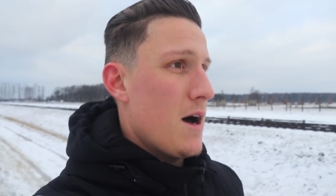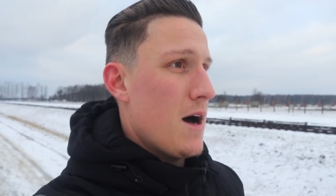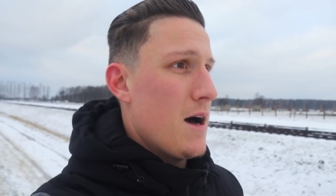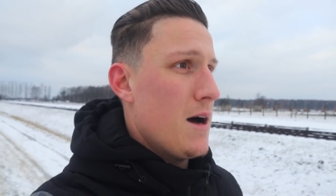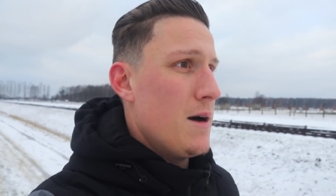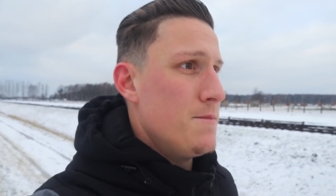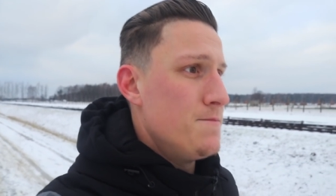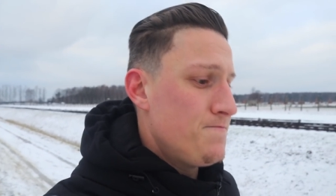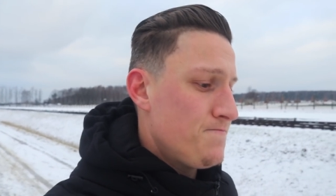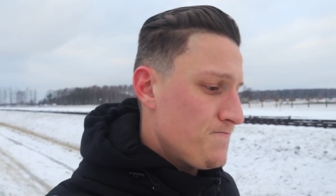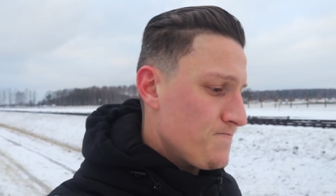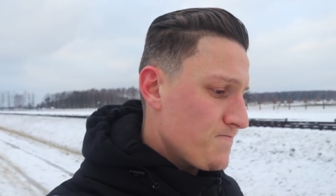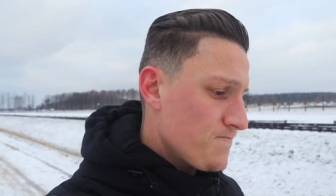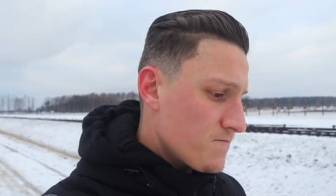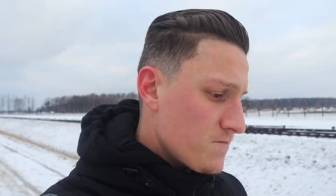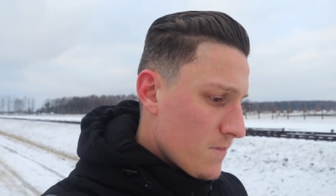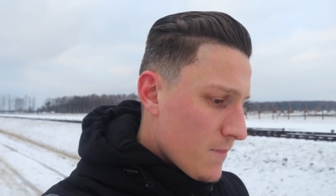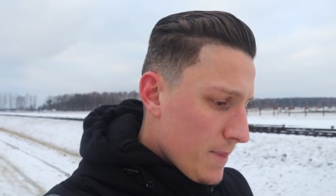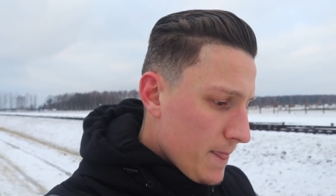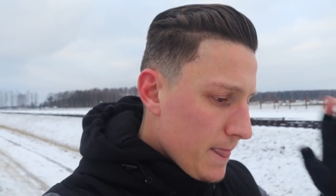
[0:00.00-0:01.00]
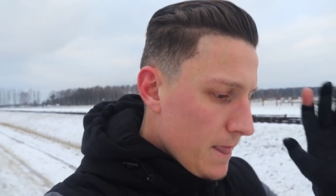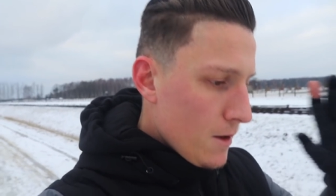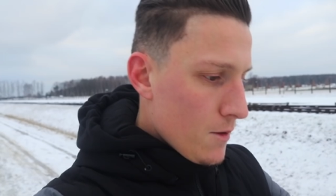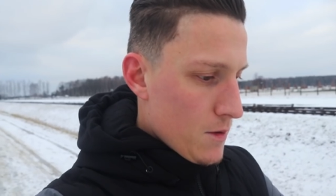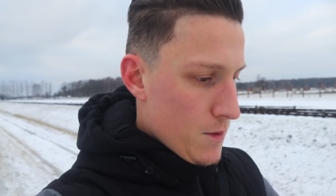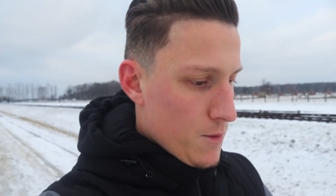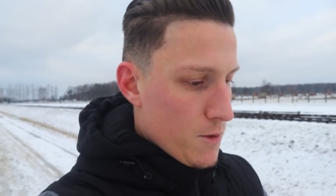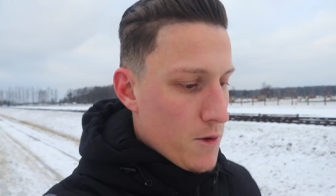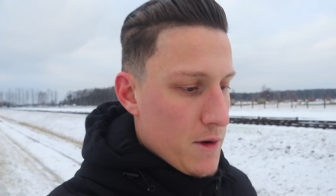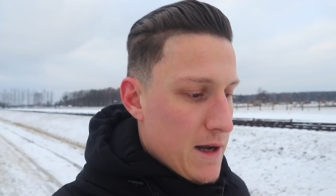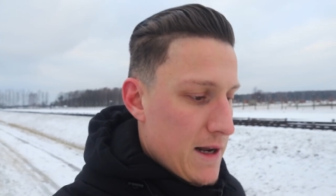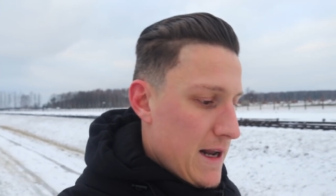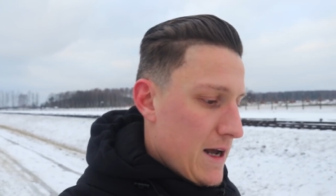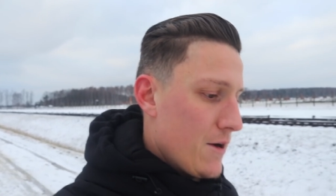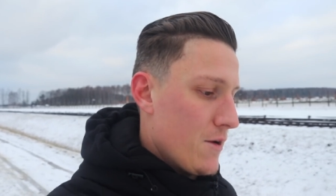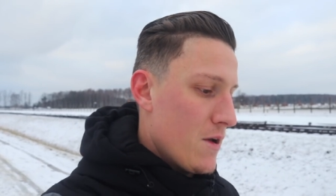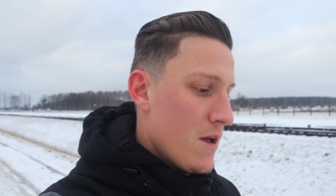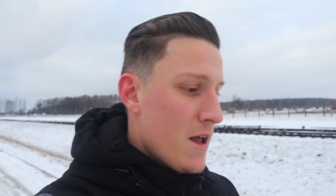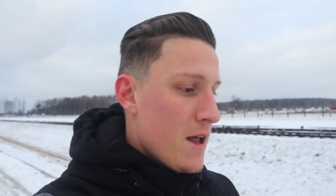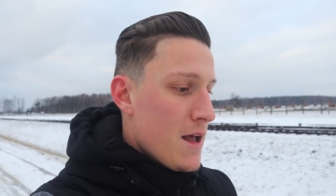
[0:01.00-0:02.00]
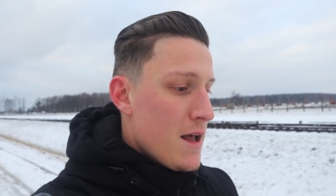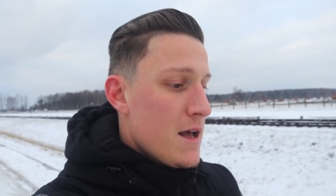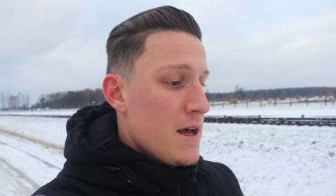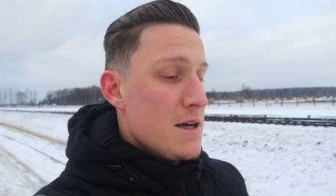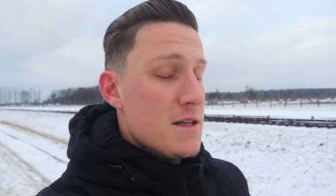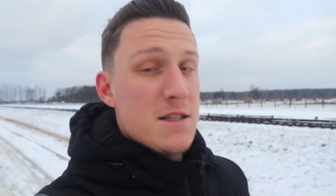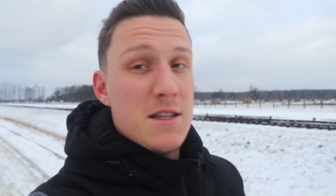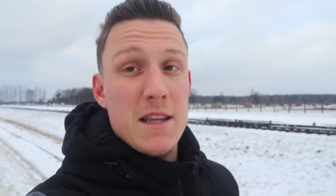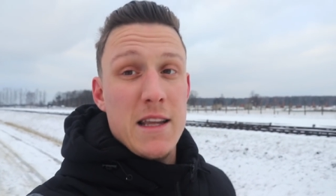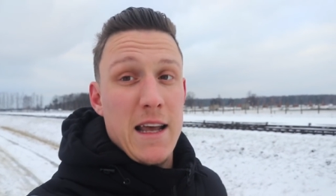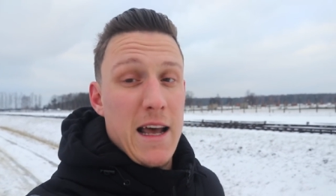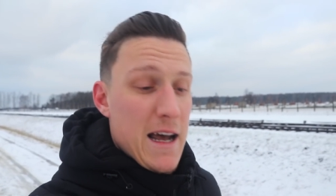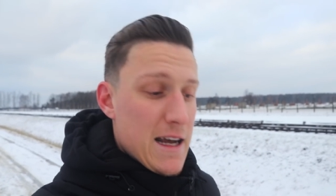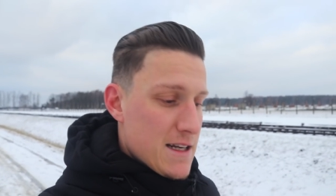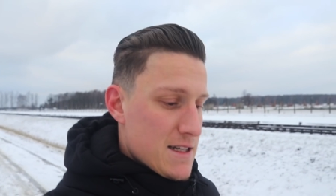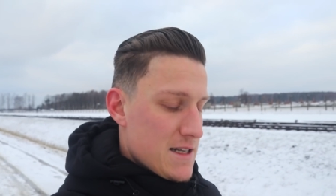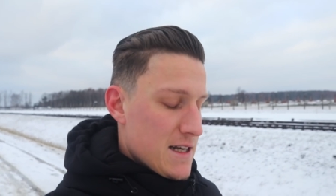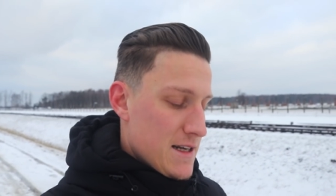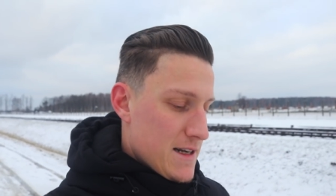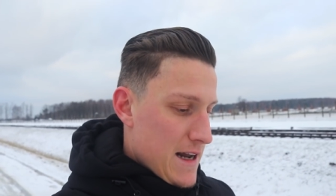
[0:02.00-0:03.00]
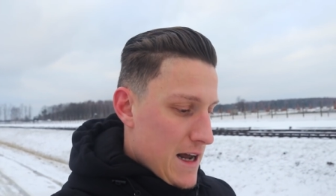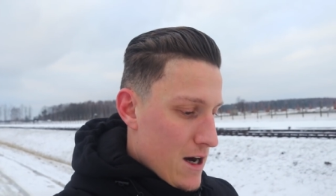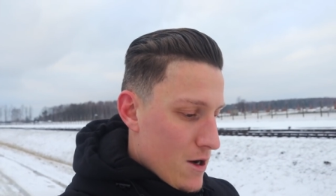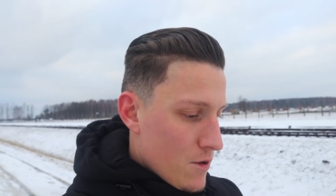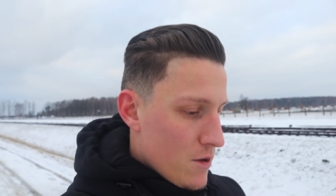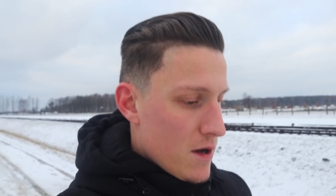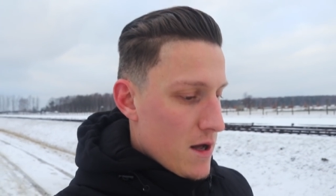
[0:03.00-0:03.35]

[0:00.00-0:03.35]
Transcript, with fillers: We're walking out to the exit now.